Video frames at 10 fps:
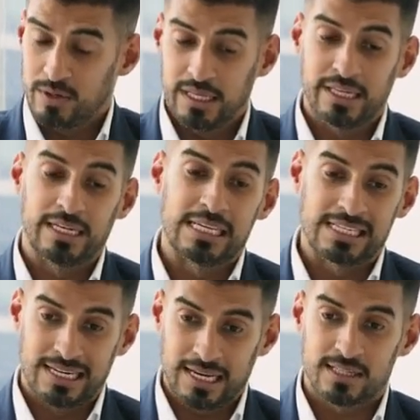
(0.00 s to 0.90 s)
your
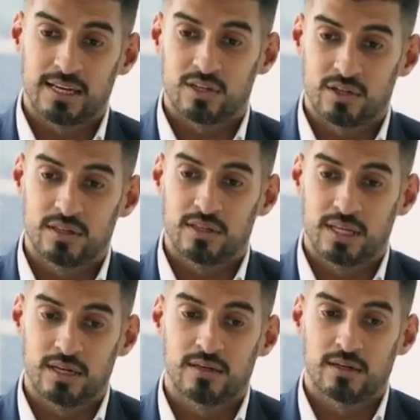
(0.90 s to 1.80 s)
message is received
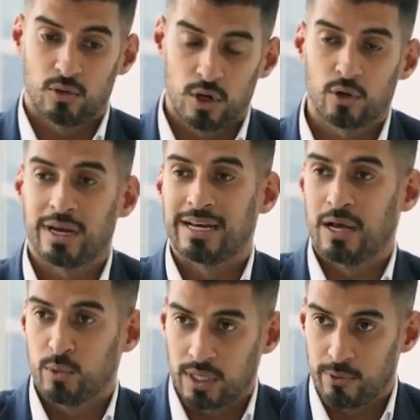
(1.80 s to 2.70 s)
positively and
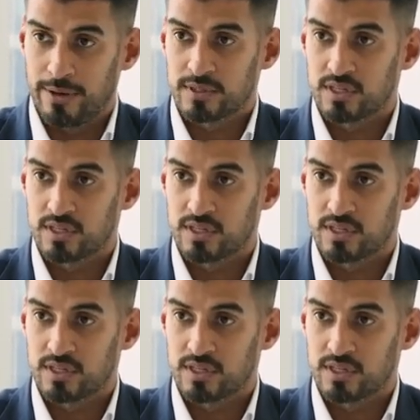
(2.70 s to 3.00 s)
constructively.